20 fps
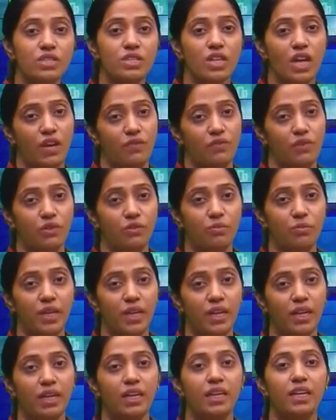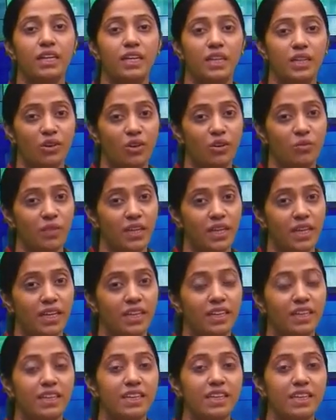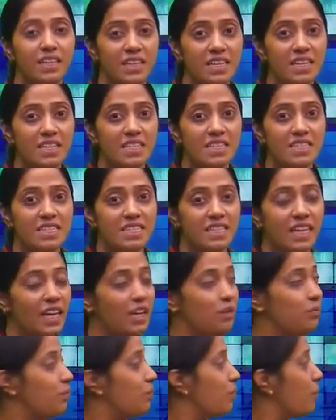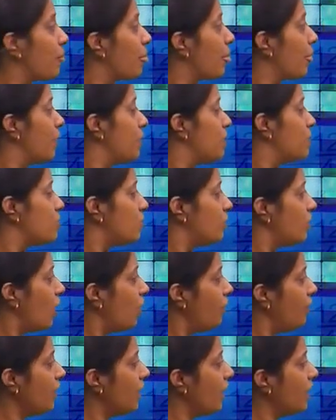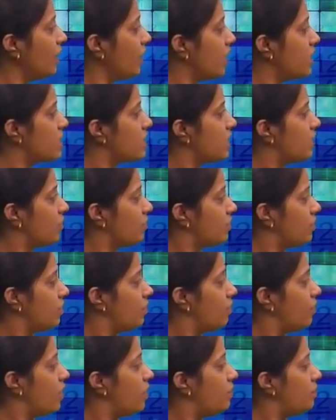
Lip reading: you have to make denominator same. So now we can cancel out 1